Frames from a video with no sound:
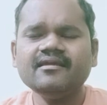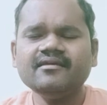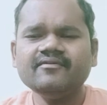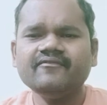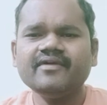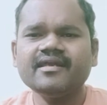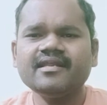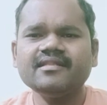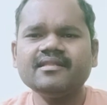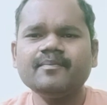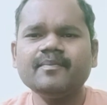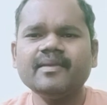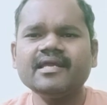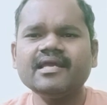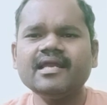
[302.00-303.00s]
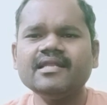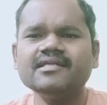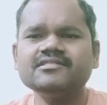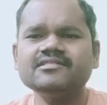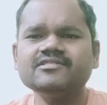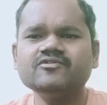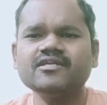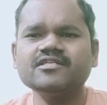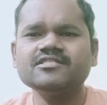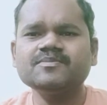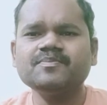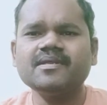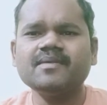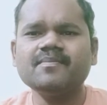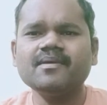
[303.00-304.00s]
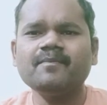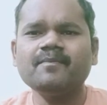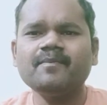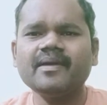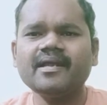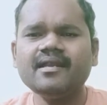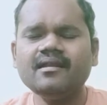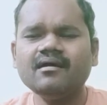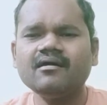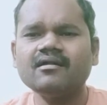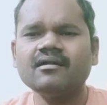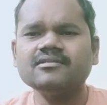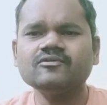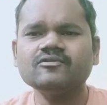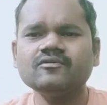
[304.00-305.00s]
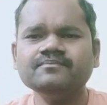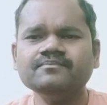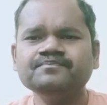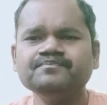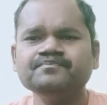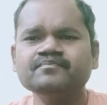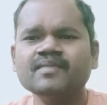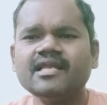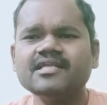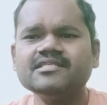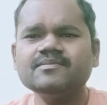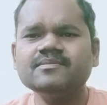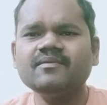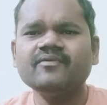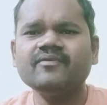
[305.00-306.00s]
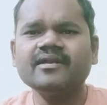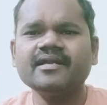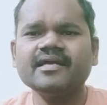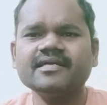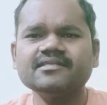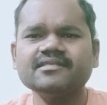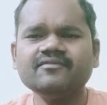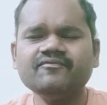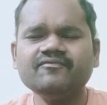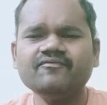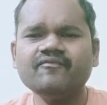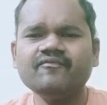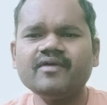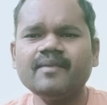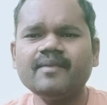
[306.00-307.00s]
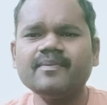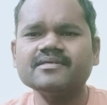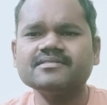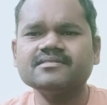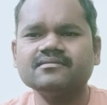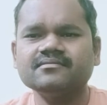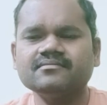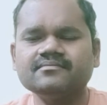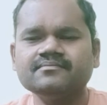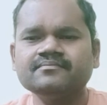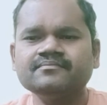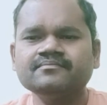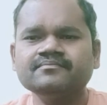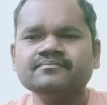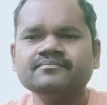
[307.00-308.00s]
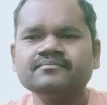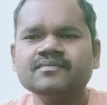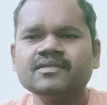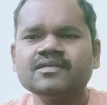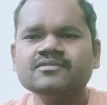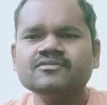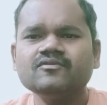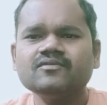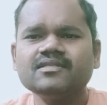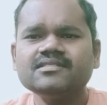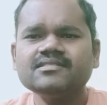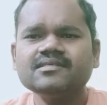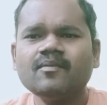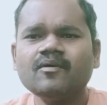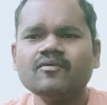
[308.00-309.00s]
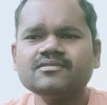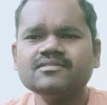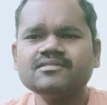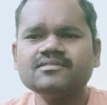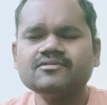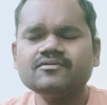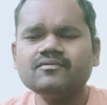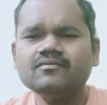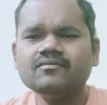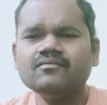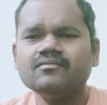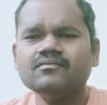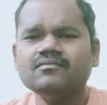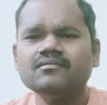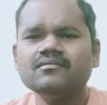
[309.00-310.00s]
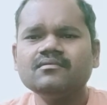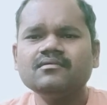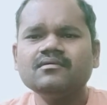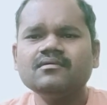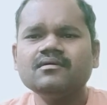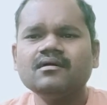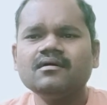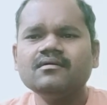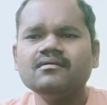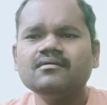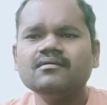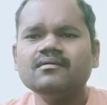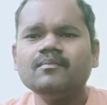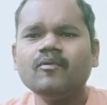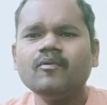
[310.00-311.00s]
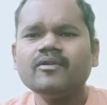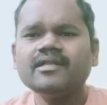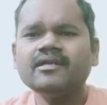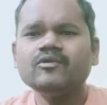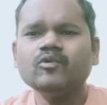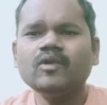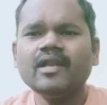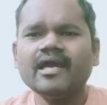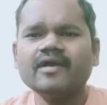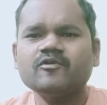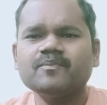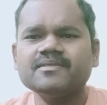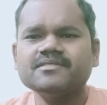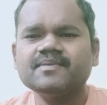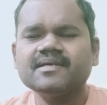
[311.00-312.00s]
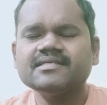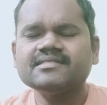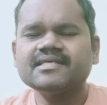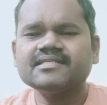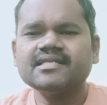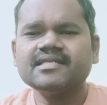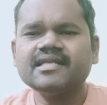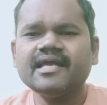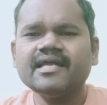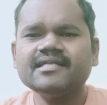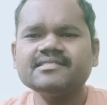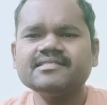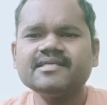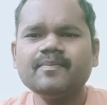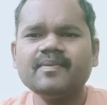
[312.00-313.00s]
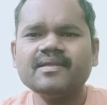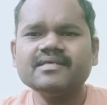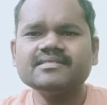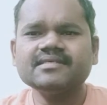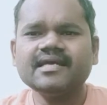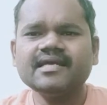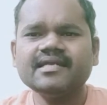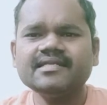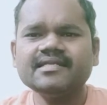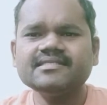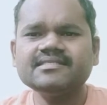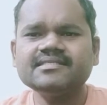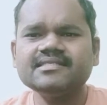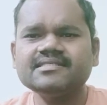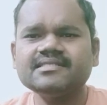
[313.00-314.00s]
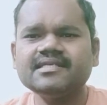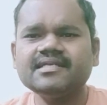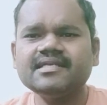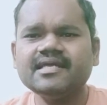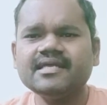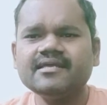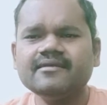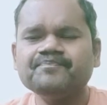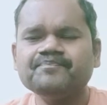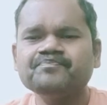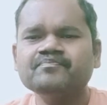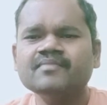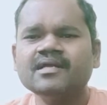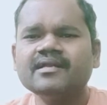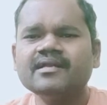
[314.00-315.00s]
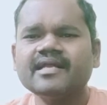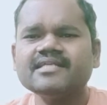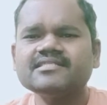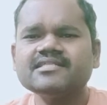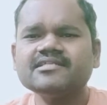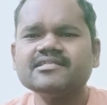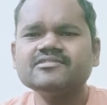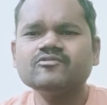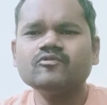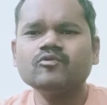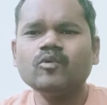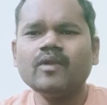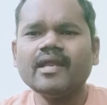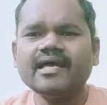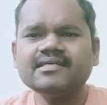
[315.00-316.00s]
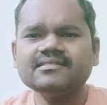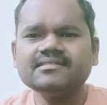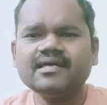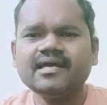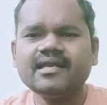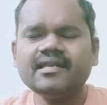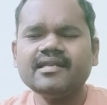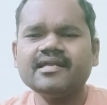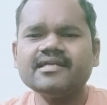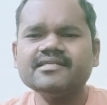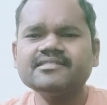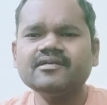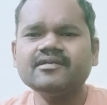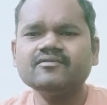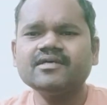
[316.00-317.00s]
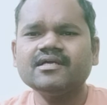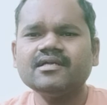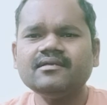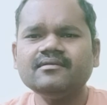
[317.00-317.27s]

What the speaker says: wherein the medical insurance premium paid are also eligible for deduction for a person. So this amounts to more than 2 lakh rupees, because section 80C plus 80CCD translates to 2 lakhs, and in addition to that,